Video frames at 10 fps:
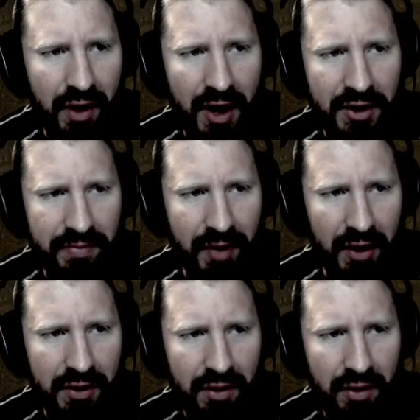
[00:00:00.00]

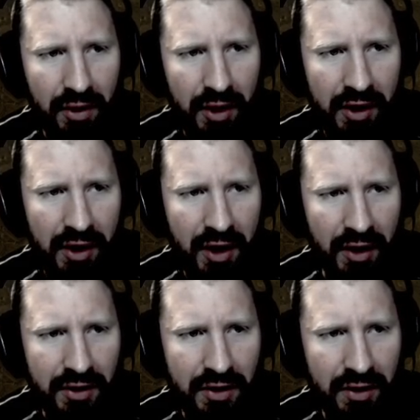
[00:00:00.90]
Aspect. Lucky
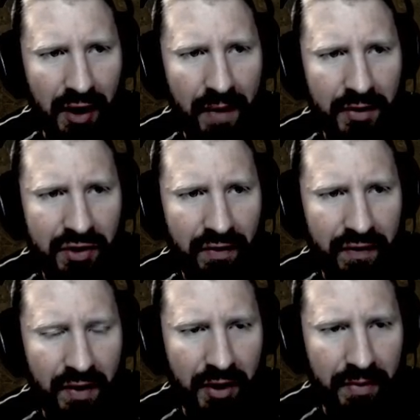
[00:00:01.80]
Hit. Damage
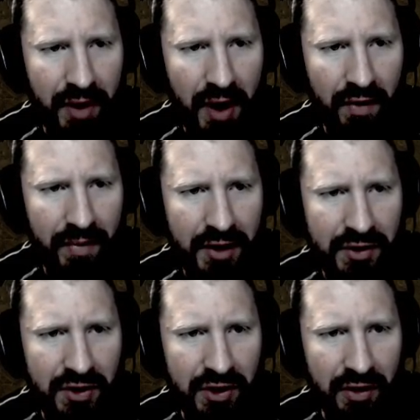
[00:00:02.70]
from your
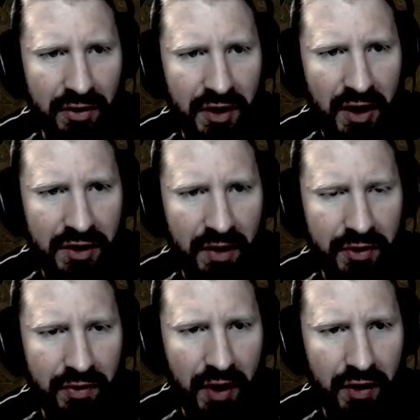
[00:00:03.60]
pyromancy skills has up
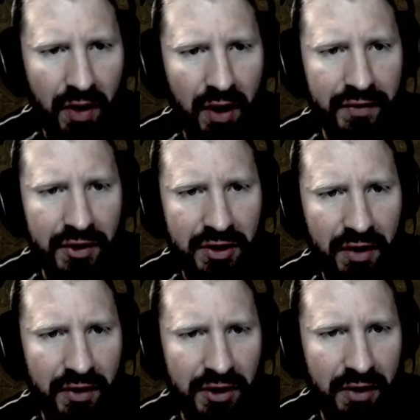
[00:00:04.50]
to a 12 to
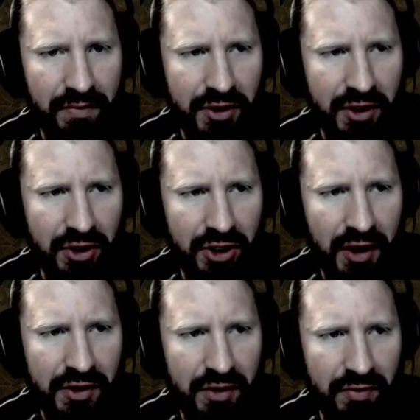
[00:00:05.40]
17%
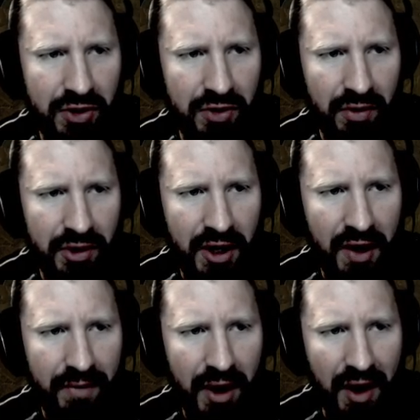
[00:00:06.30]
chance to restore
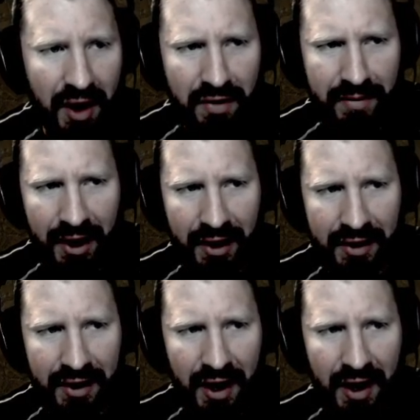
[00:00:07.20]
10 mana. Oh my
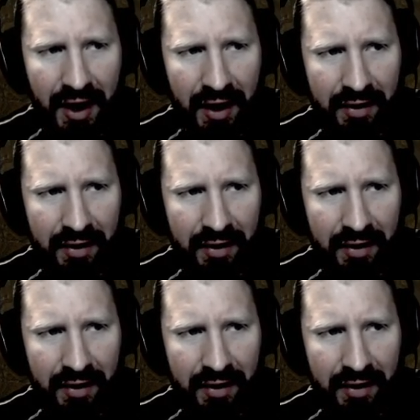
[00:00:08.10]
god!